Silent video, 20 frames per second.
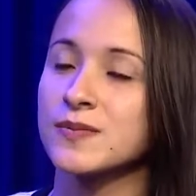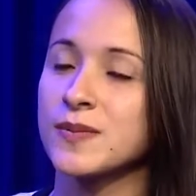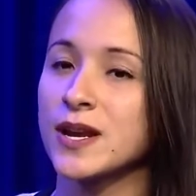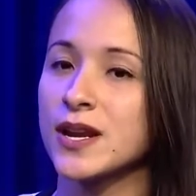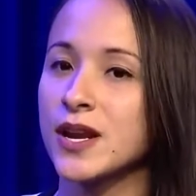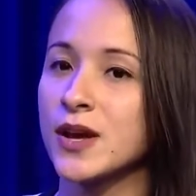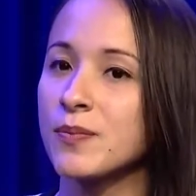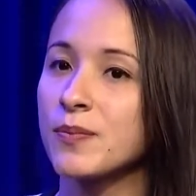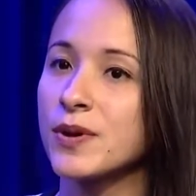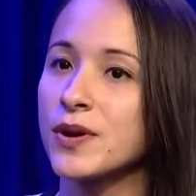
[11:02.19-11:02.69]

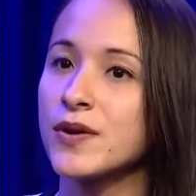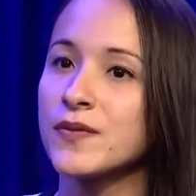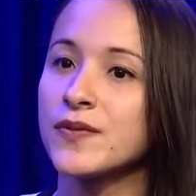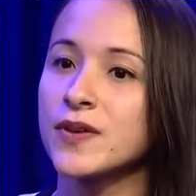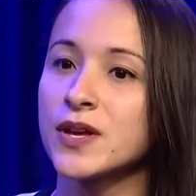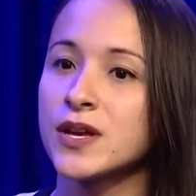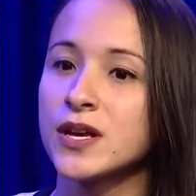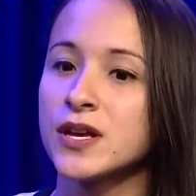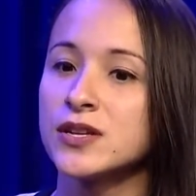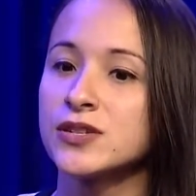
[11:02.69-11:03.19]
made up of
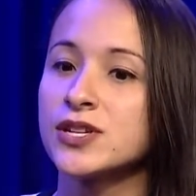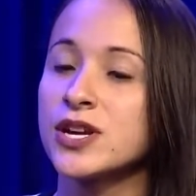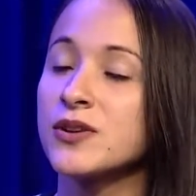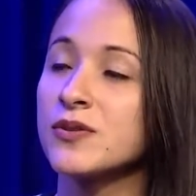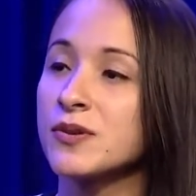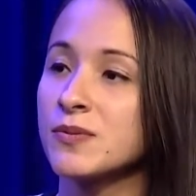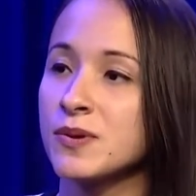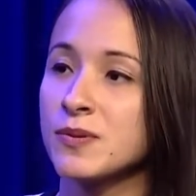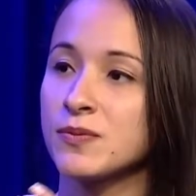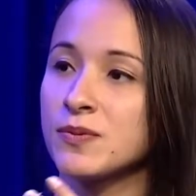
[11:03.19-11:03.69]

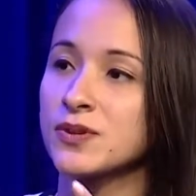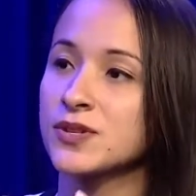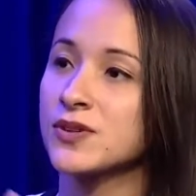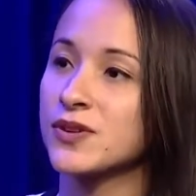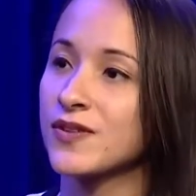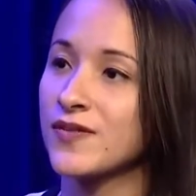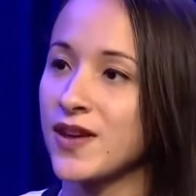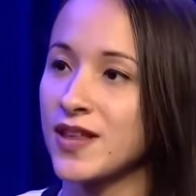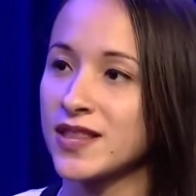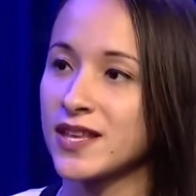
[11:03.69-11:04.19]
generally people who are
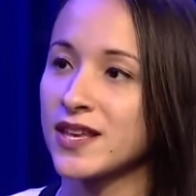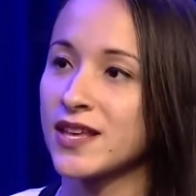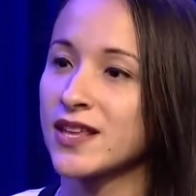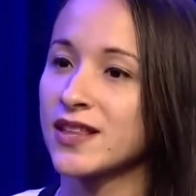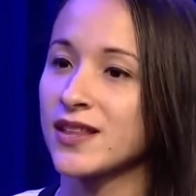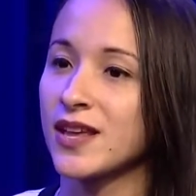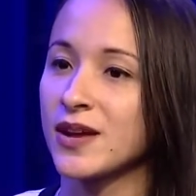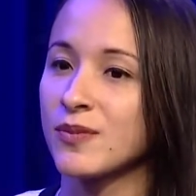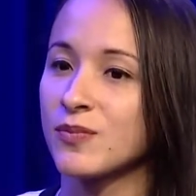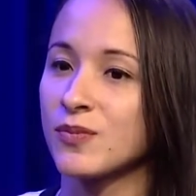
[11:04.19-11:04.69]
sort of on the
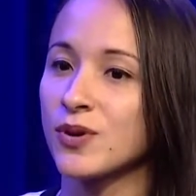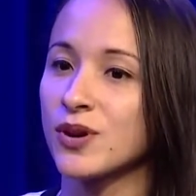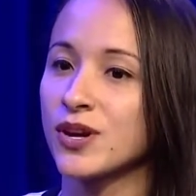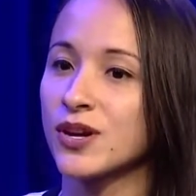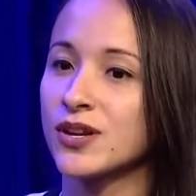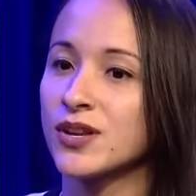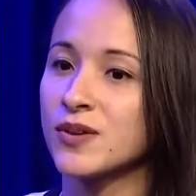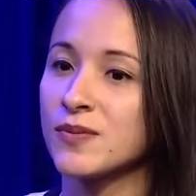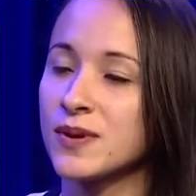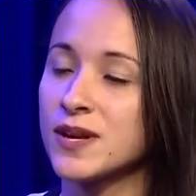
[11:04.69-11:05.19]
like
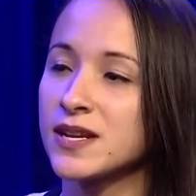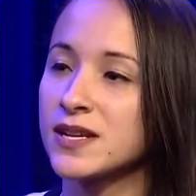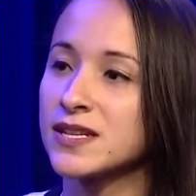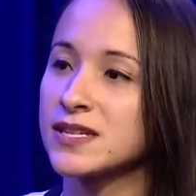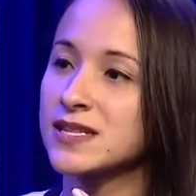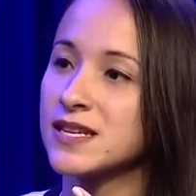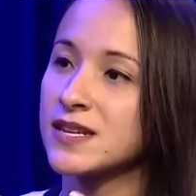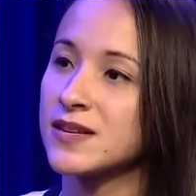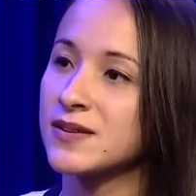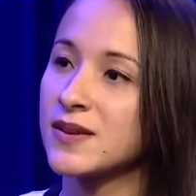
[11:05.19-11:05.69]
more
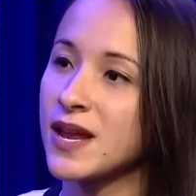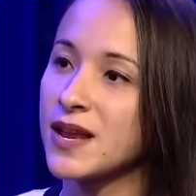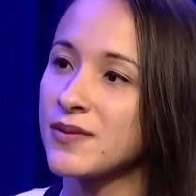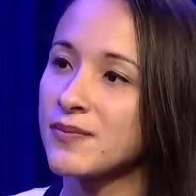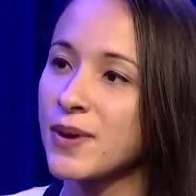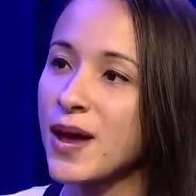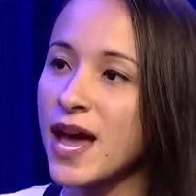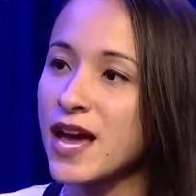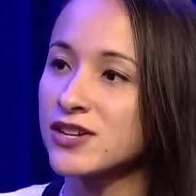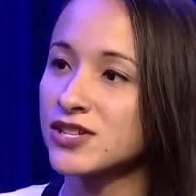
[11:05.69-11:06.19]
humanities
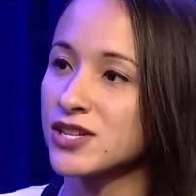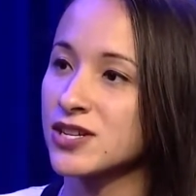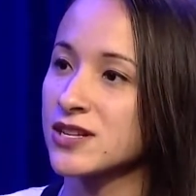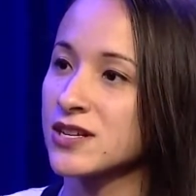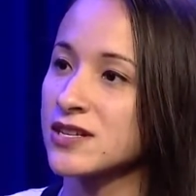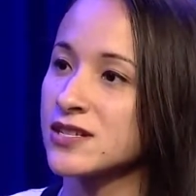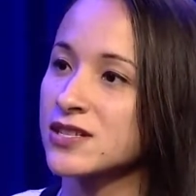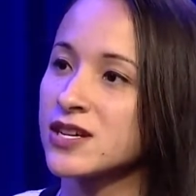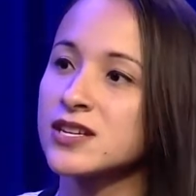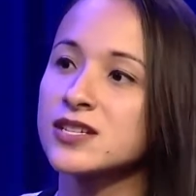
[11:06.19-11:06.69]
and
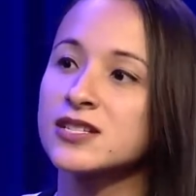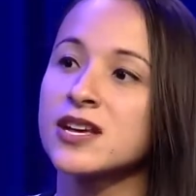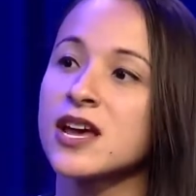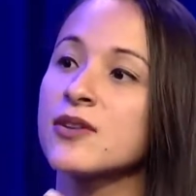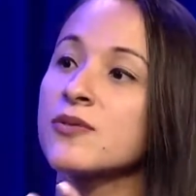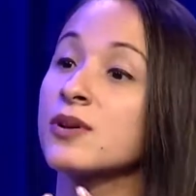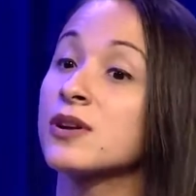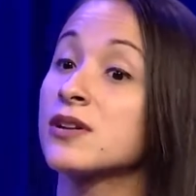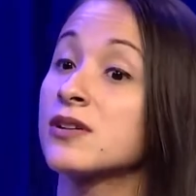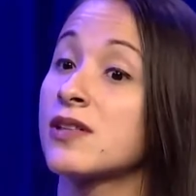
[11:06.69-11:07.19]
passion and touch
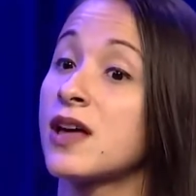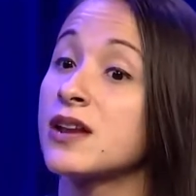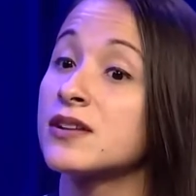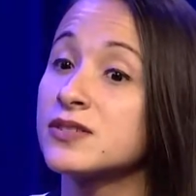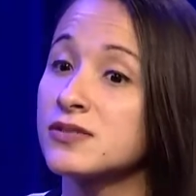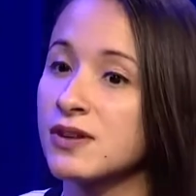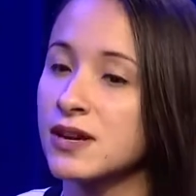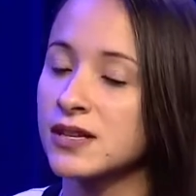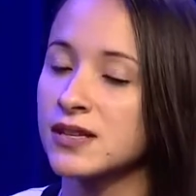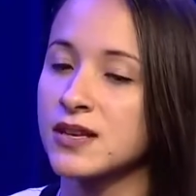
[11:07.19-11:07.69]
side, right, a lot of
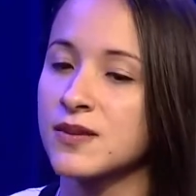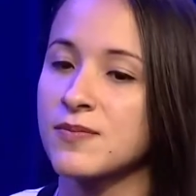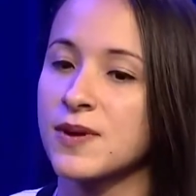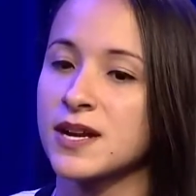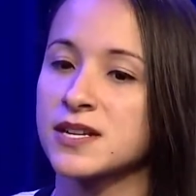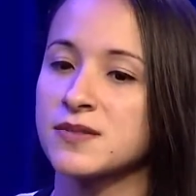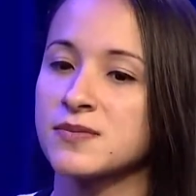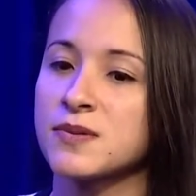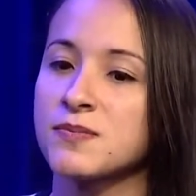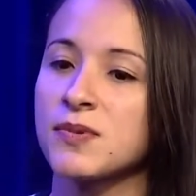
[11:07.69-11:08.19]
directly
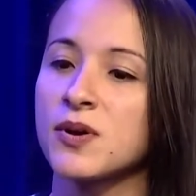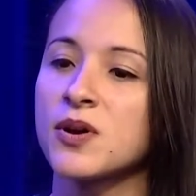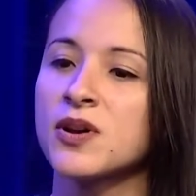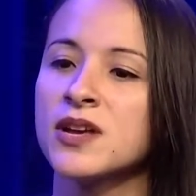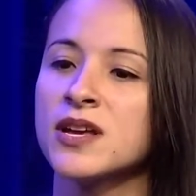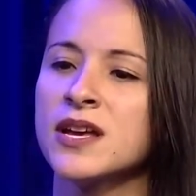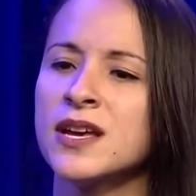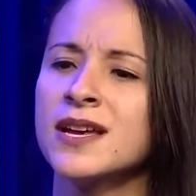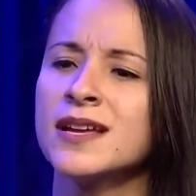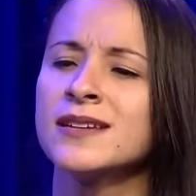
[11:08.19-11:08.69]
impacted people.
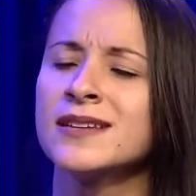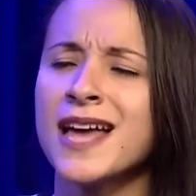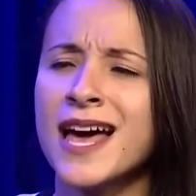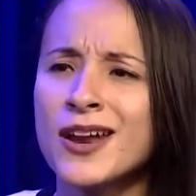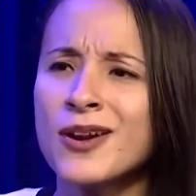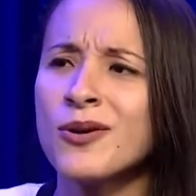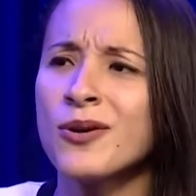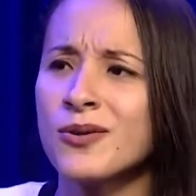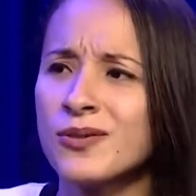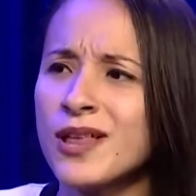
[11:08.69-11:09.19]
Not
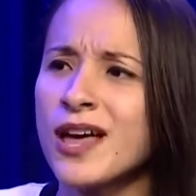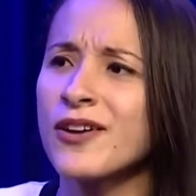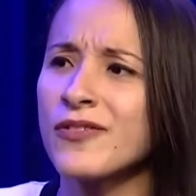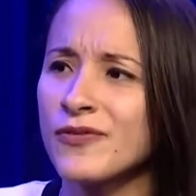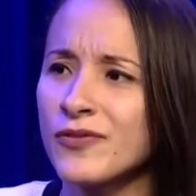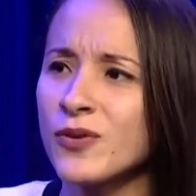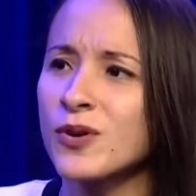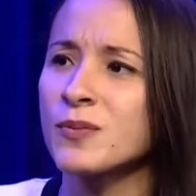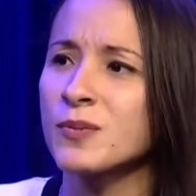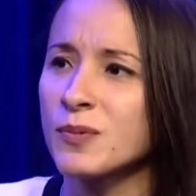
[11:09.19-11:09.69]
a whole lot of
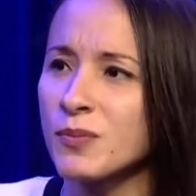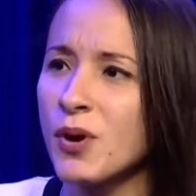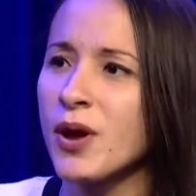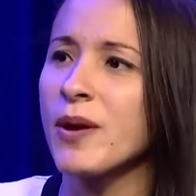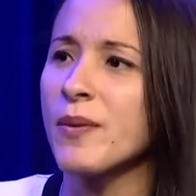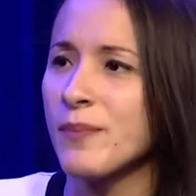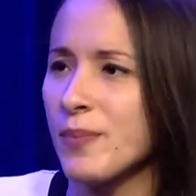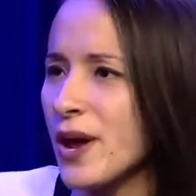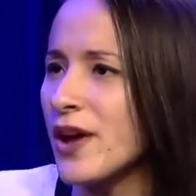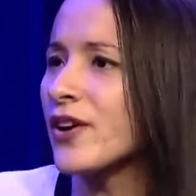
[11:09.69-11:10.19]
former
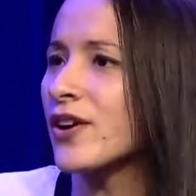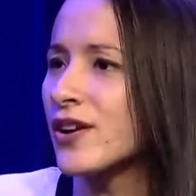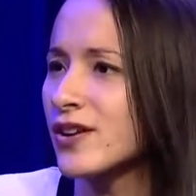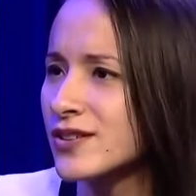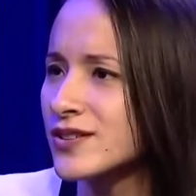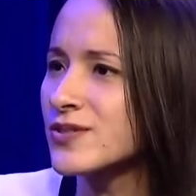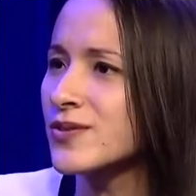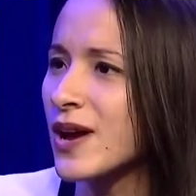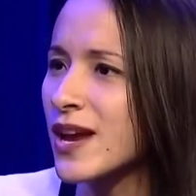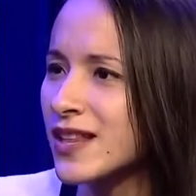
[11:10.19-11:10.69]

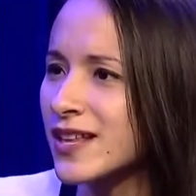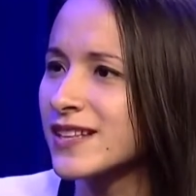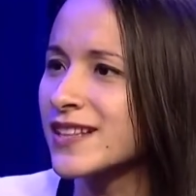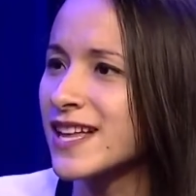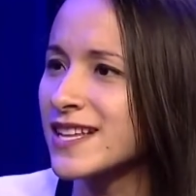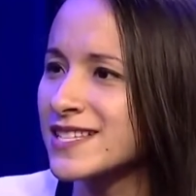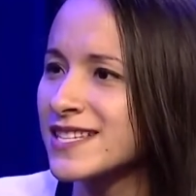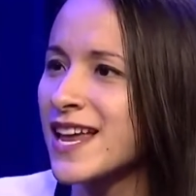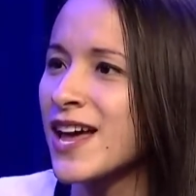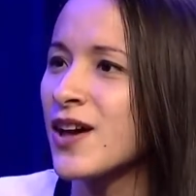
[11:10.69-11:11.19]
bankers, right? Like
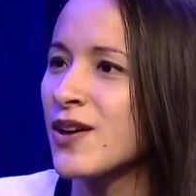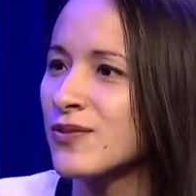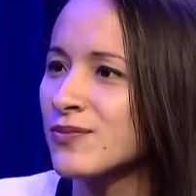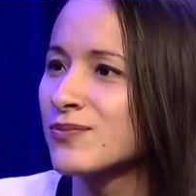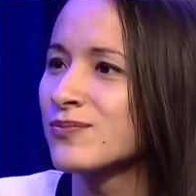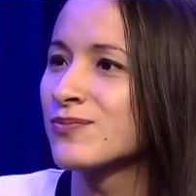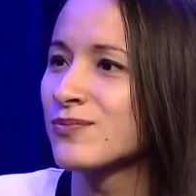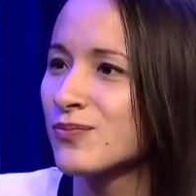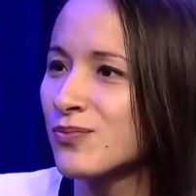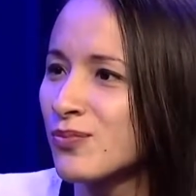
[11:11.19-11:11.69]
that's not
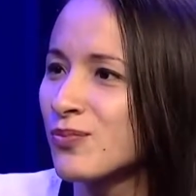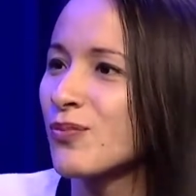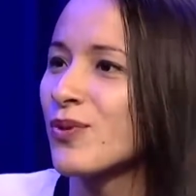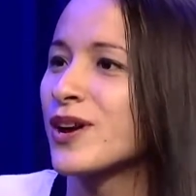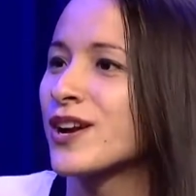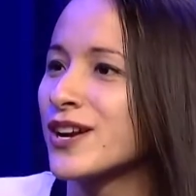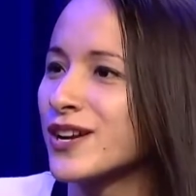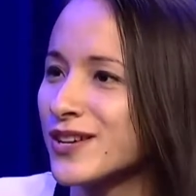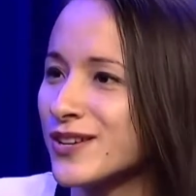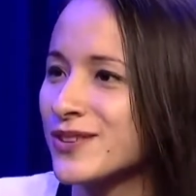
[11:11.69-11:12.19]

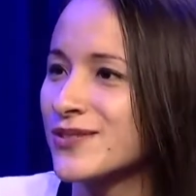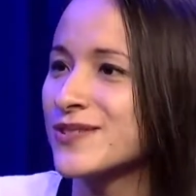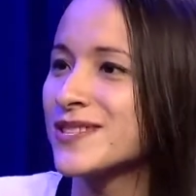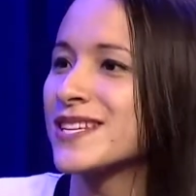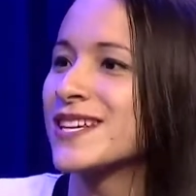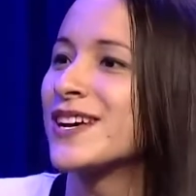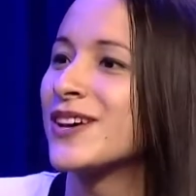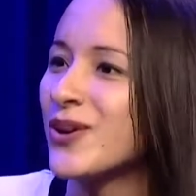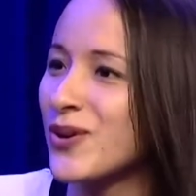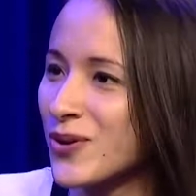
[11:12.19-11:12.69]
where you
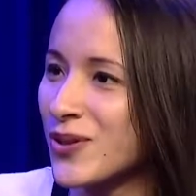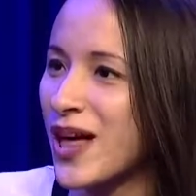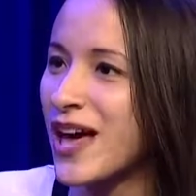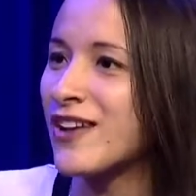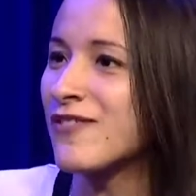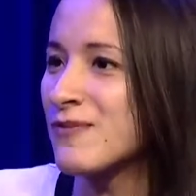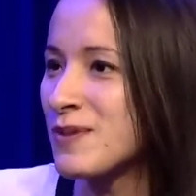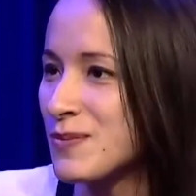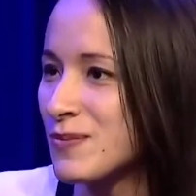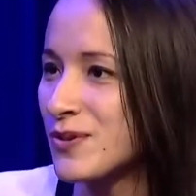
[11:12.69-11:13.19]
see a whole
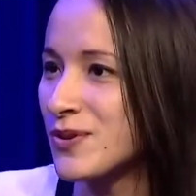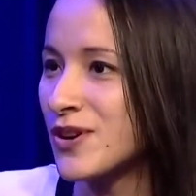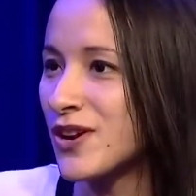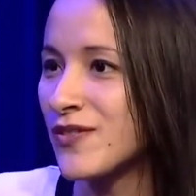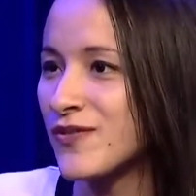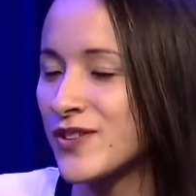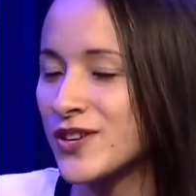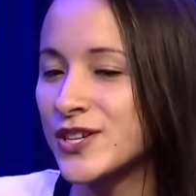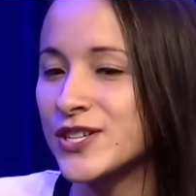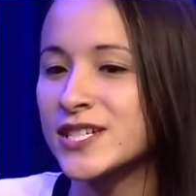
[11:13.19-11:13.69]
lot of people in
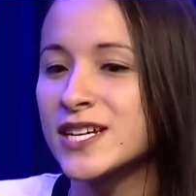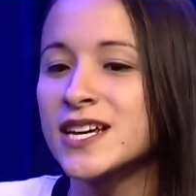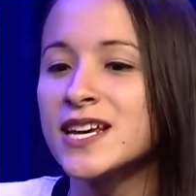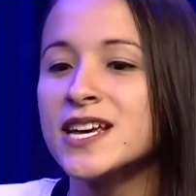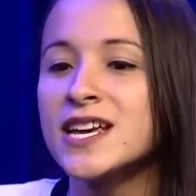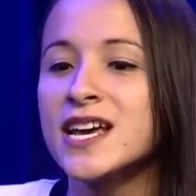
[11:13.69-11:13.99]
our field.